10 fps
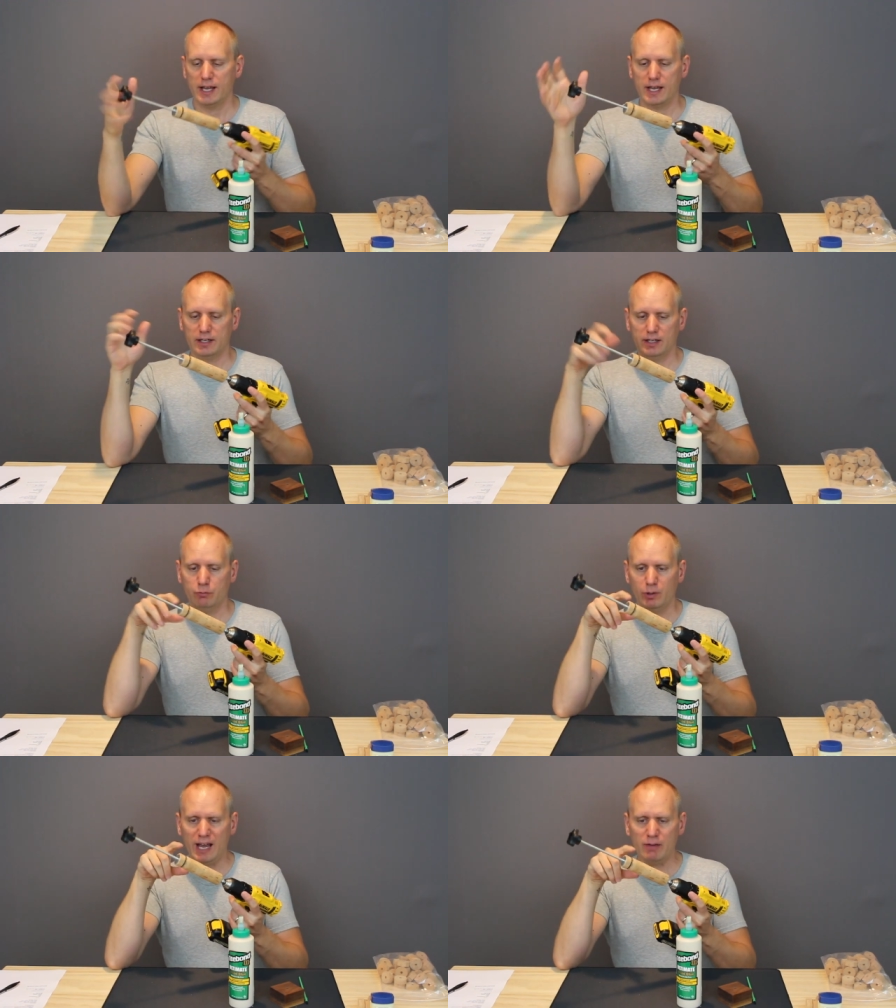And
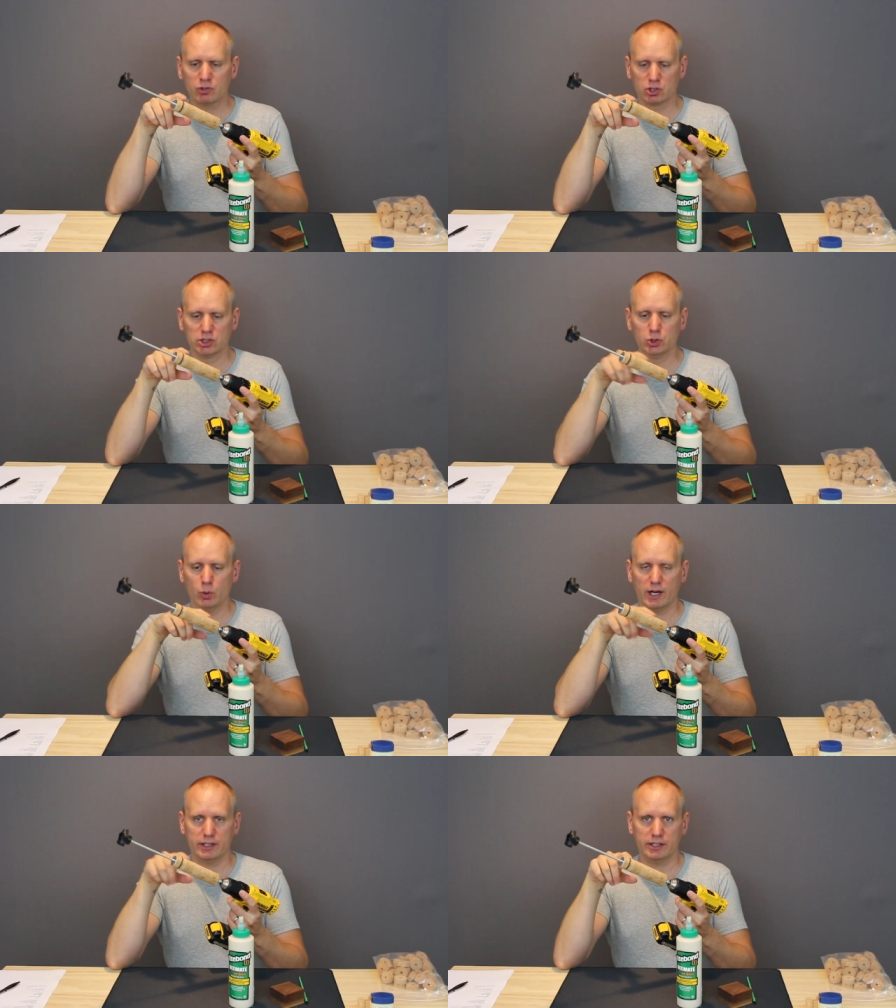if we have
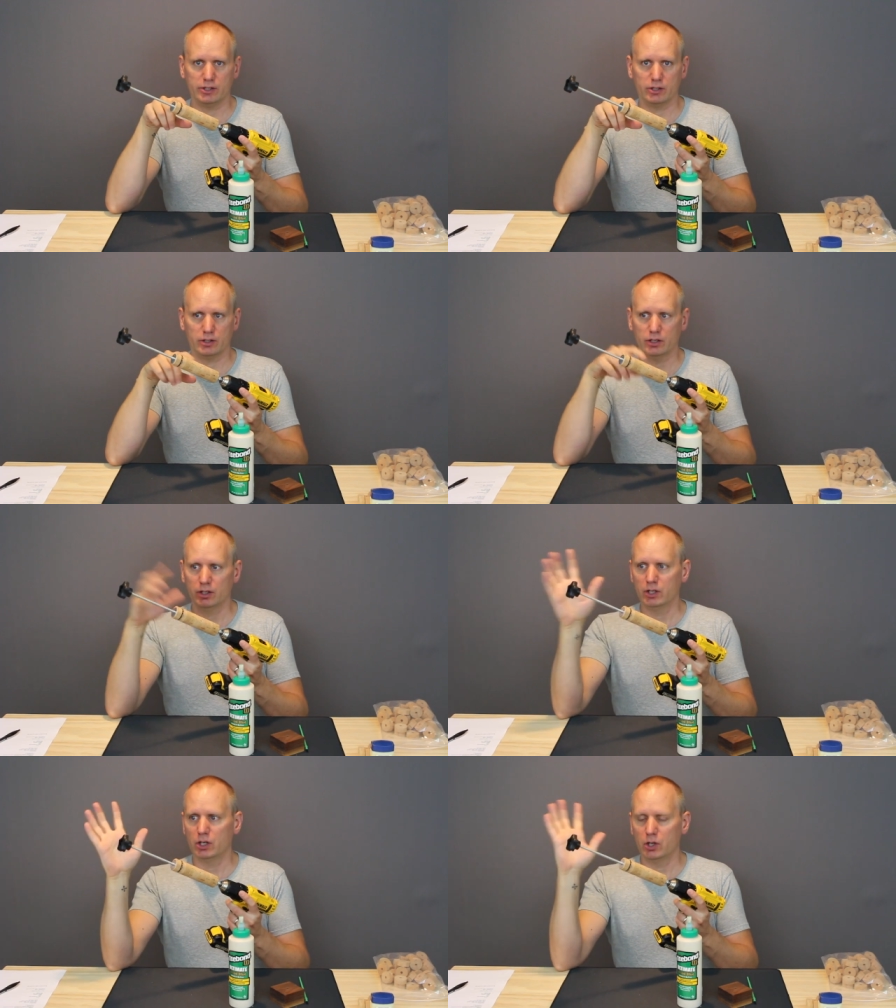glue on here,
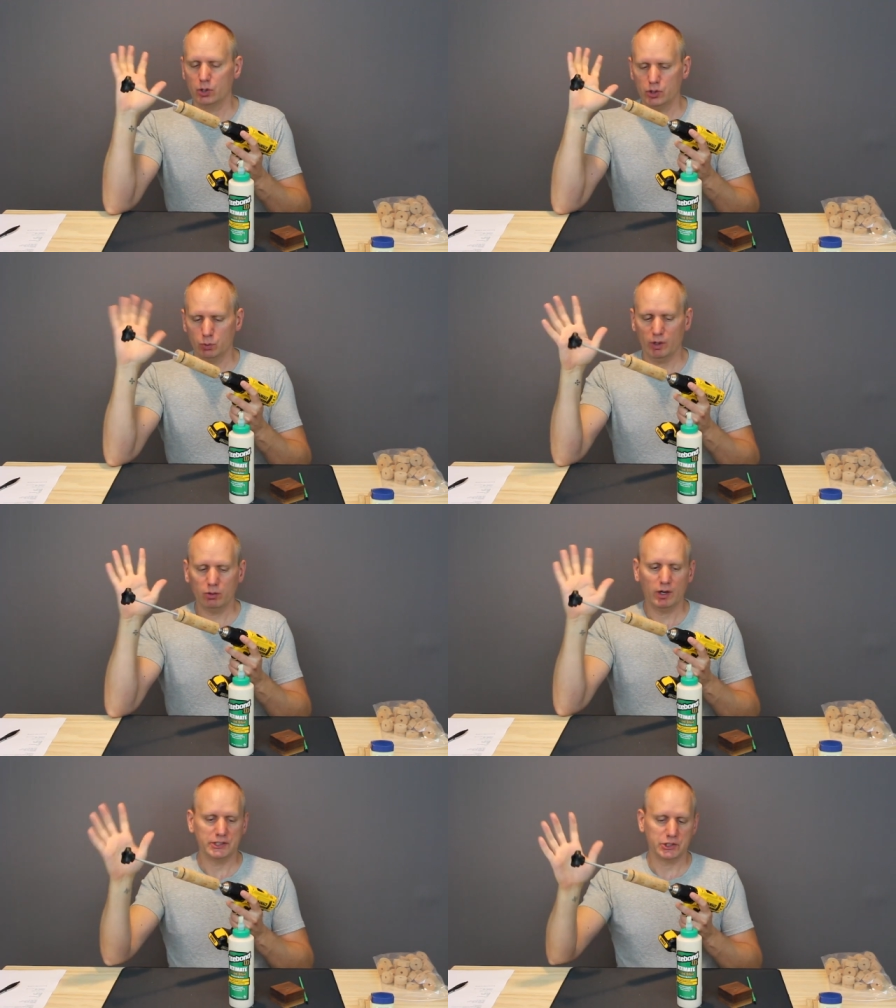you
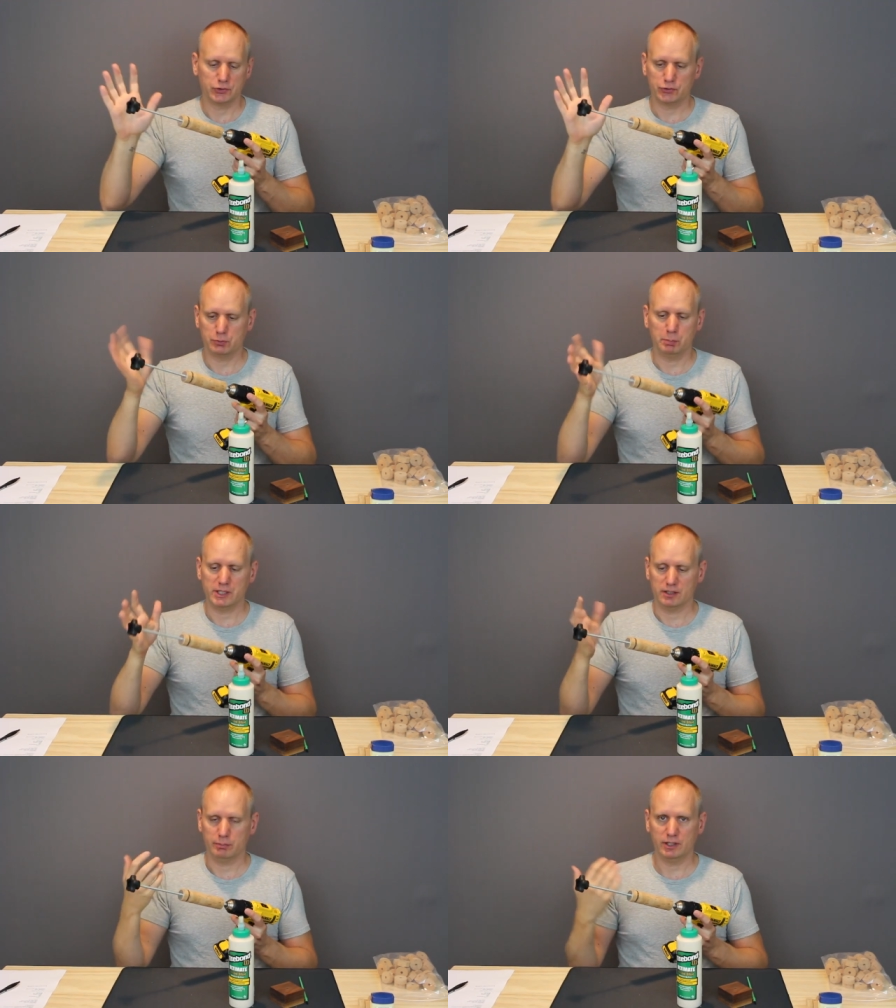want to watch your
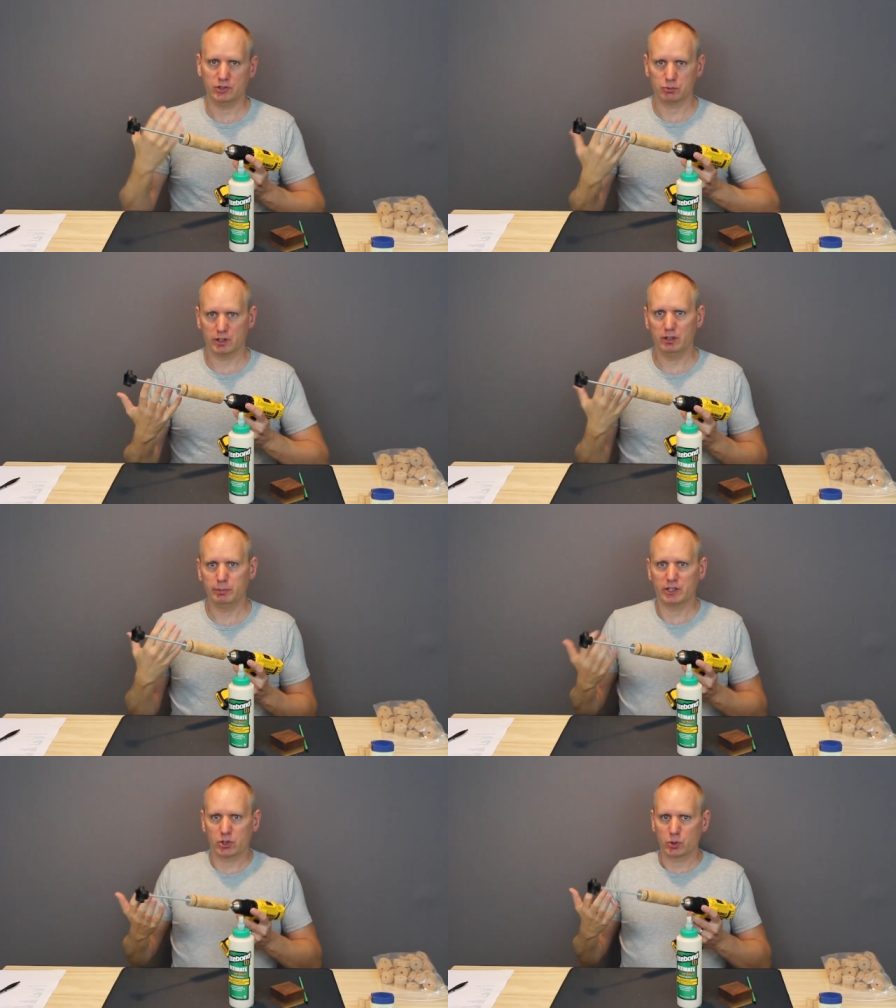speed, because we're going to
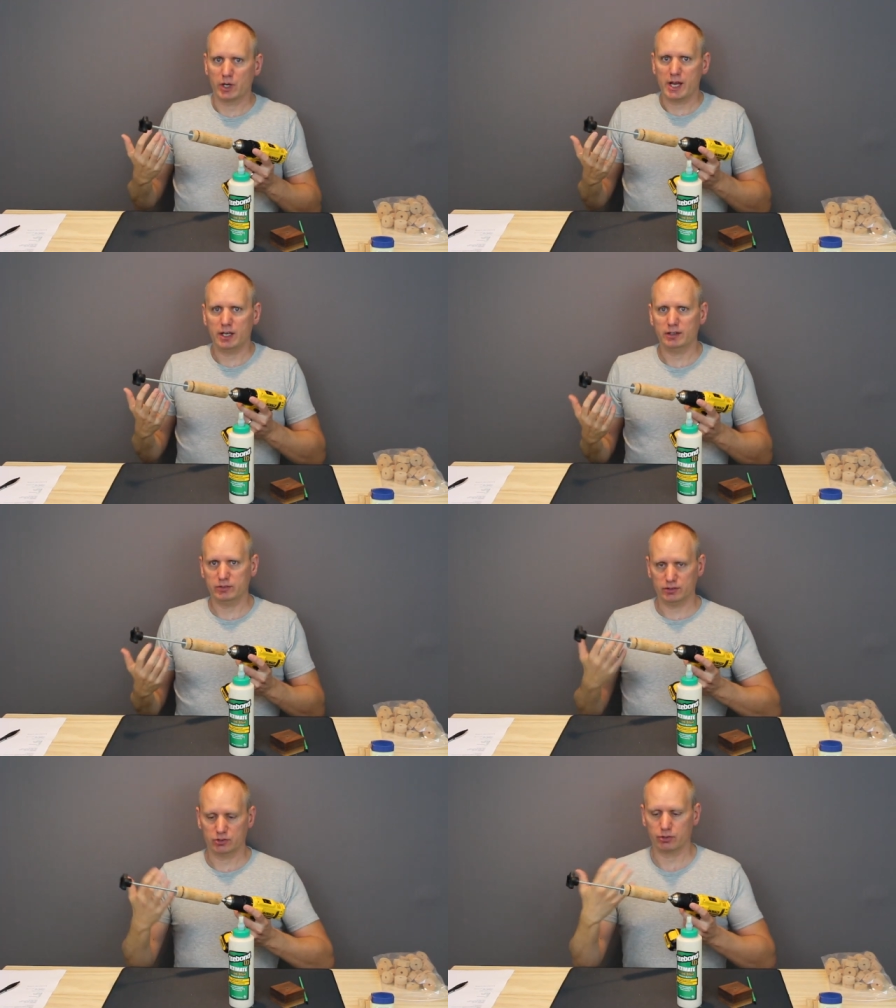be creating
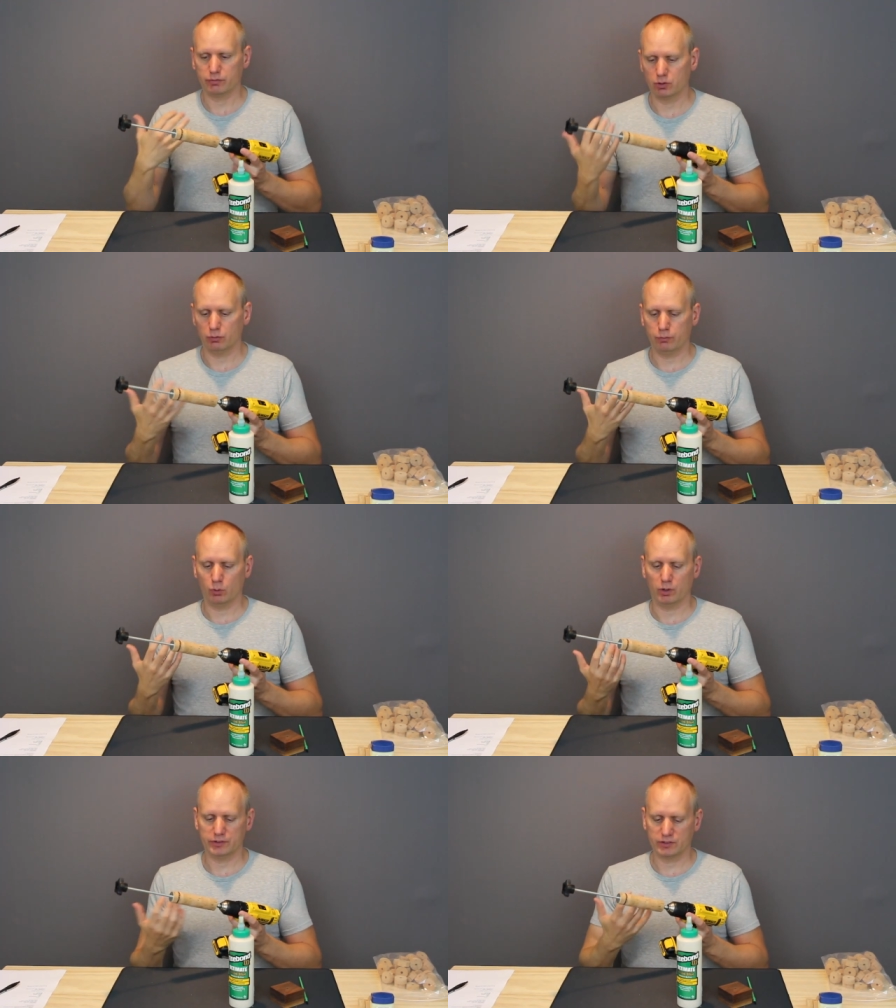centrifugal force.